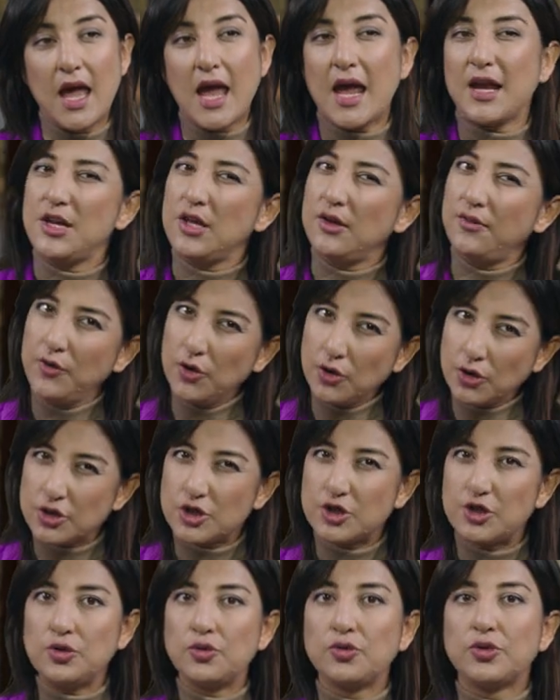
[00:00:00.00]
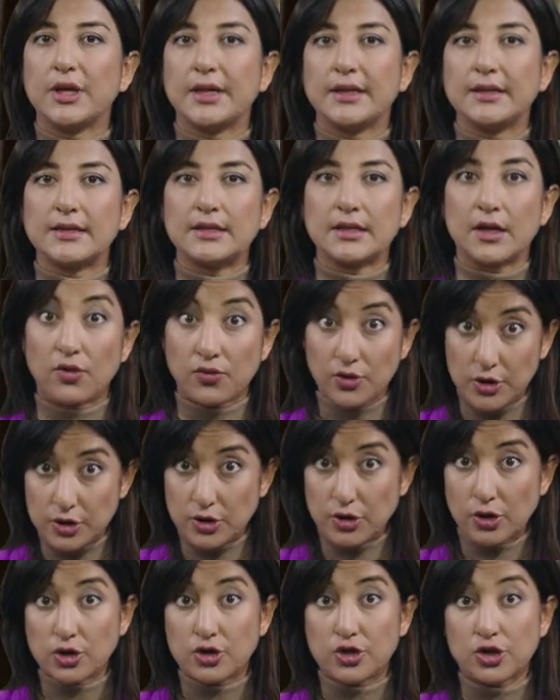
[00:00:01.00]
And if you're a student,
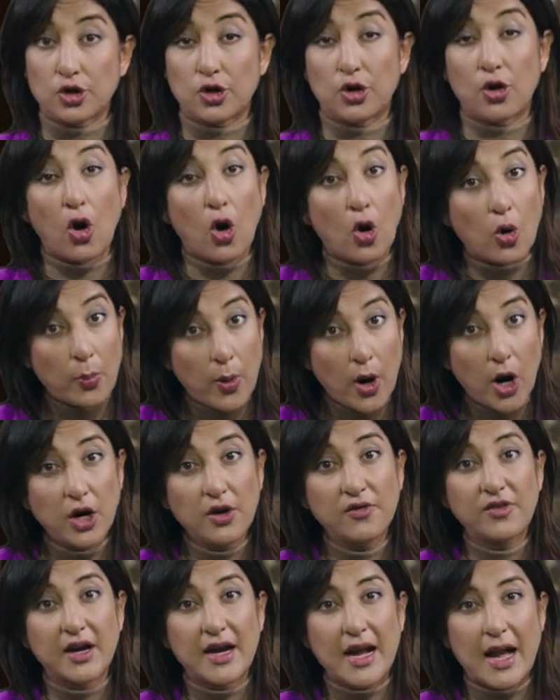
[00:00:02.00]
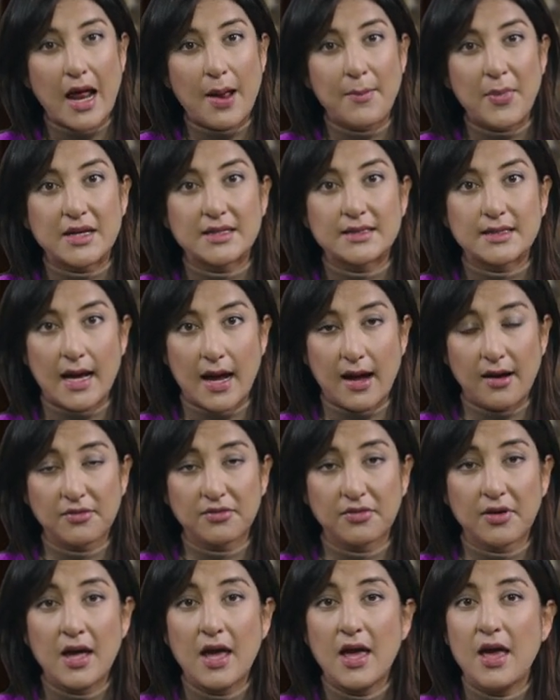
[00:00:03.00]
researcher, or part of academic
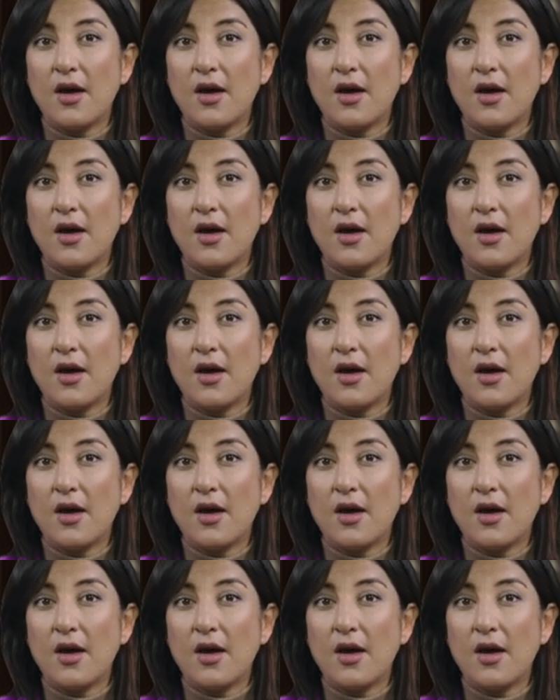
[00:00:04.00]
staff,